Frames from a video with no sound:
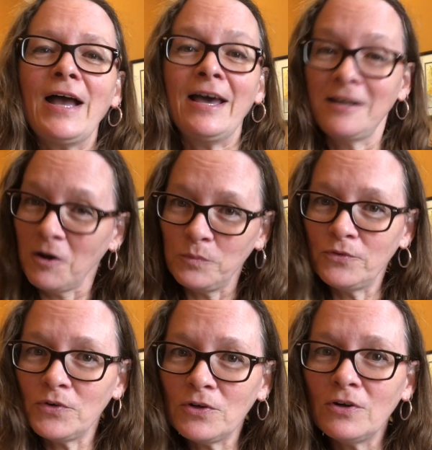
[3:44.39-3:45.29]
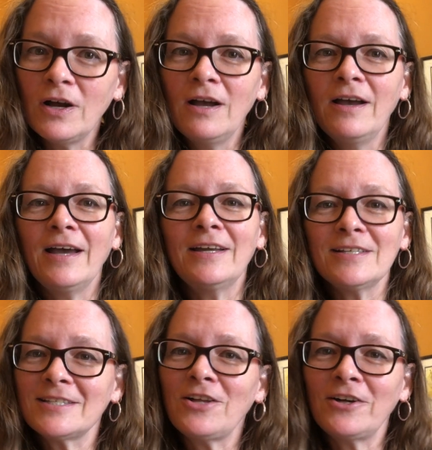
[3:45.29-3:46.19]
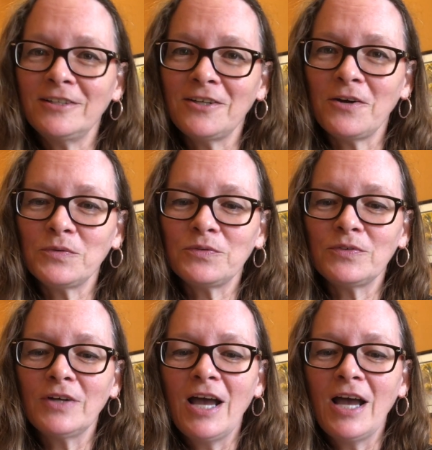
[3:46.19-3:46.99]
and helpful, it is not enough.